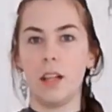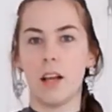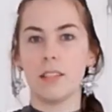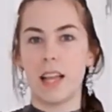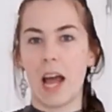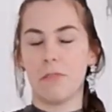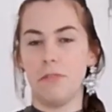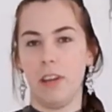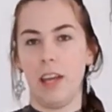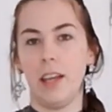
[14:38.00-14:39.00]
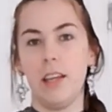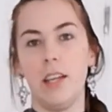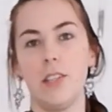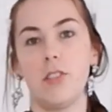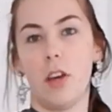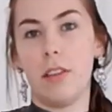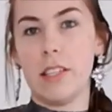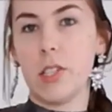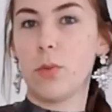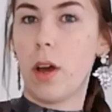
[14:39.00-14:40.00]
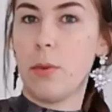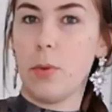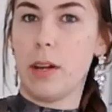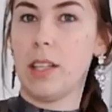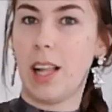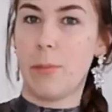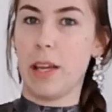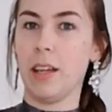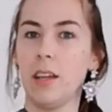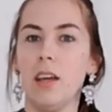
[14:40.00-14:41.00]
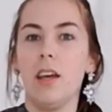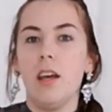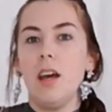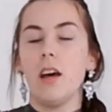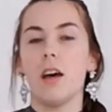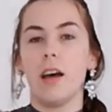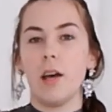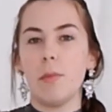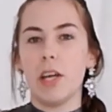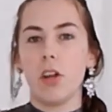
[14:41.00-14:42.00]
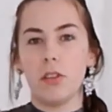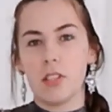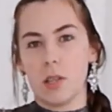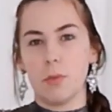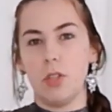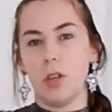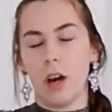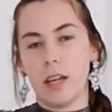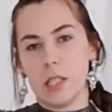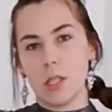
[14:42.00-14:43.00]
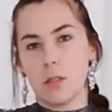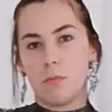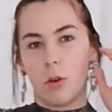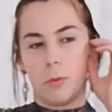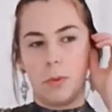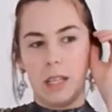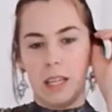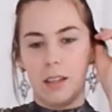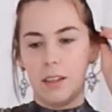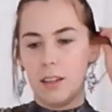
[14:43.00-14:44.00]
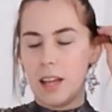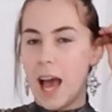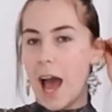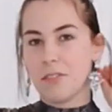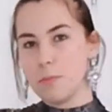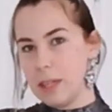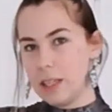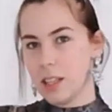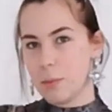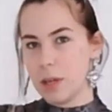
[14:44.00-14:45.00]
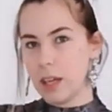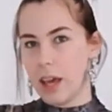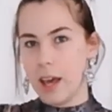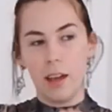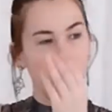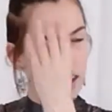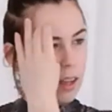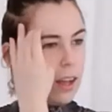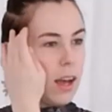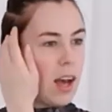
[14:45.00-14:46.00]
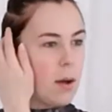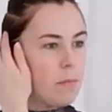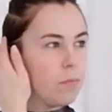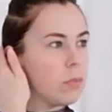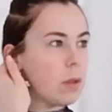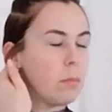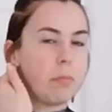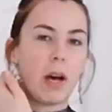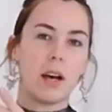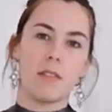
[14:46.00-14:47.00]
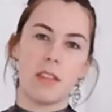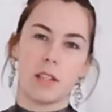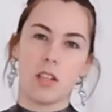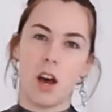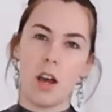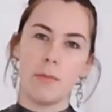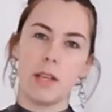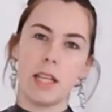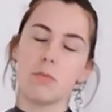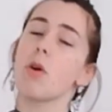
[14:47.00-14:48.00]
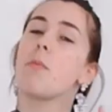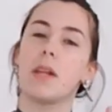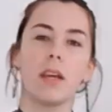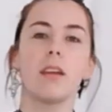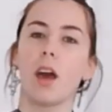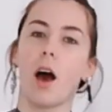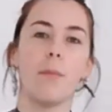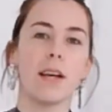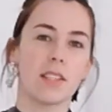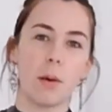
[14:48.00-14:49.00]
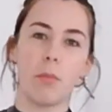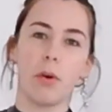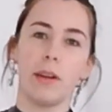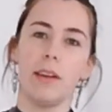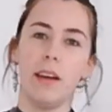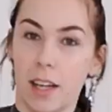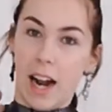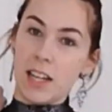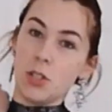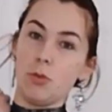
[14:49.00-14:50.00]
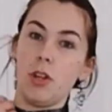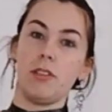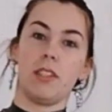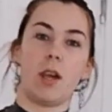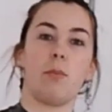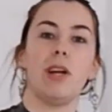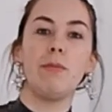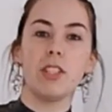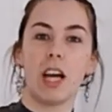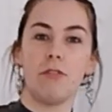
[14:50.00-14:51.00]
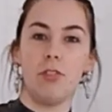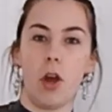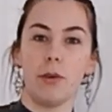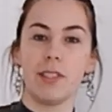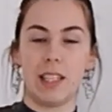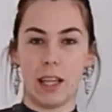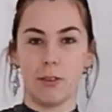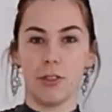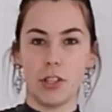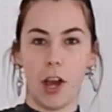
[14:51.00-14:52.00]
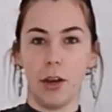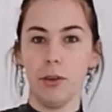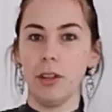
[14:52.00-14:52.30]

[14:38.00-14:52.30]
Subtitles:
last outfit. So this is what I would wear clubbing. I know that some of you guys probably haven't been clubbing yet, but the time is probably going to come at some point. As you'll notice, I pretty much have no skin on show,